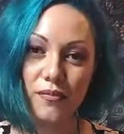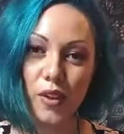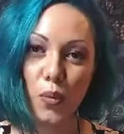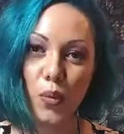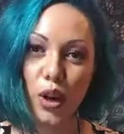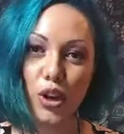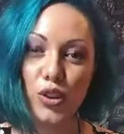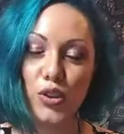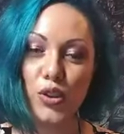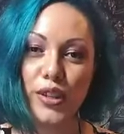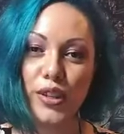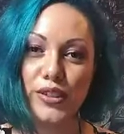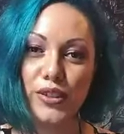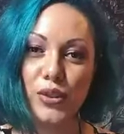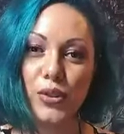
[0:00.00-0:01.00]
We're going to do
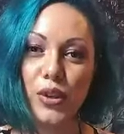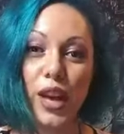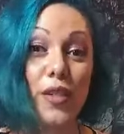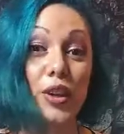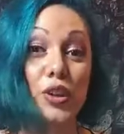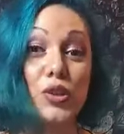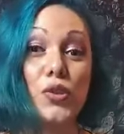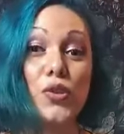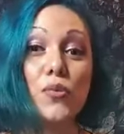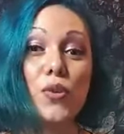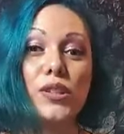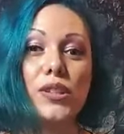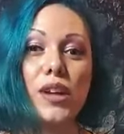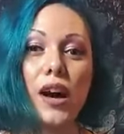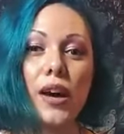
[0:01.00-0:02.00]
this together 2
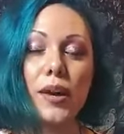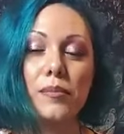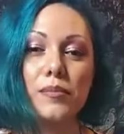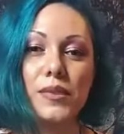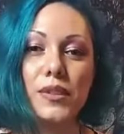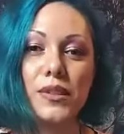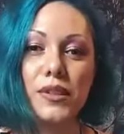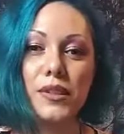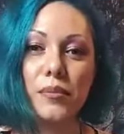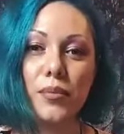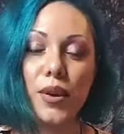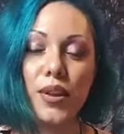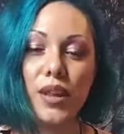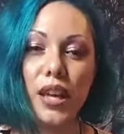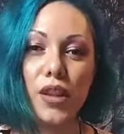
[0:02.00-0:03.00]
more times,
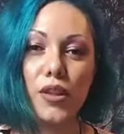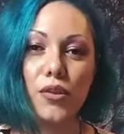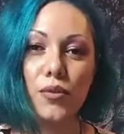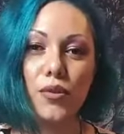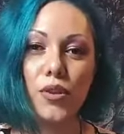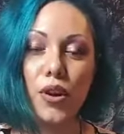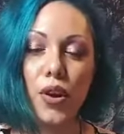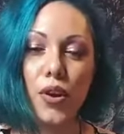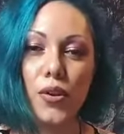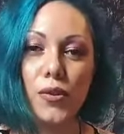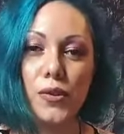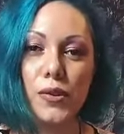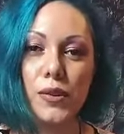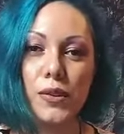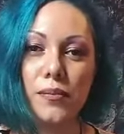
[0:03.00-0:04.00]
breathing in through the
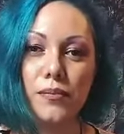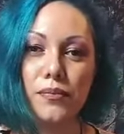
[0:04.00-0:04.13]
nose,